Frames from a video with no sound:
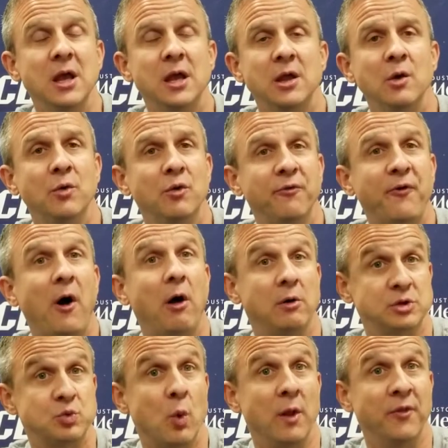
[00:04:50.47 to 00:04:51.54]
You know, in the fall
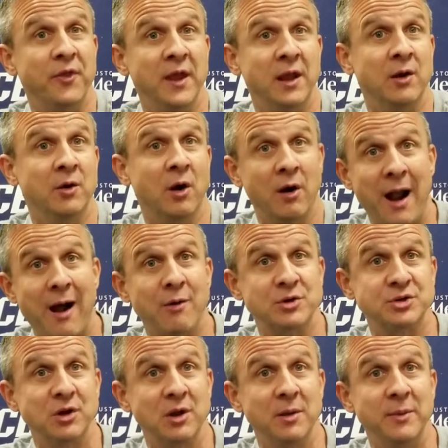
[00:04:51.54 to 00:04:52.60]
is one thing. Our hours
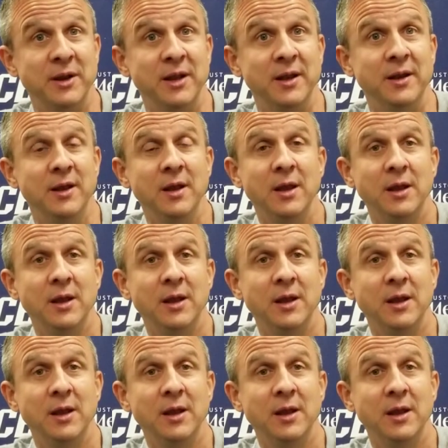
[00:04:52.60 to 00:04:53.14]
are limited.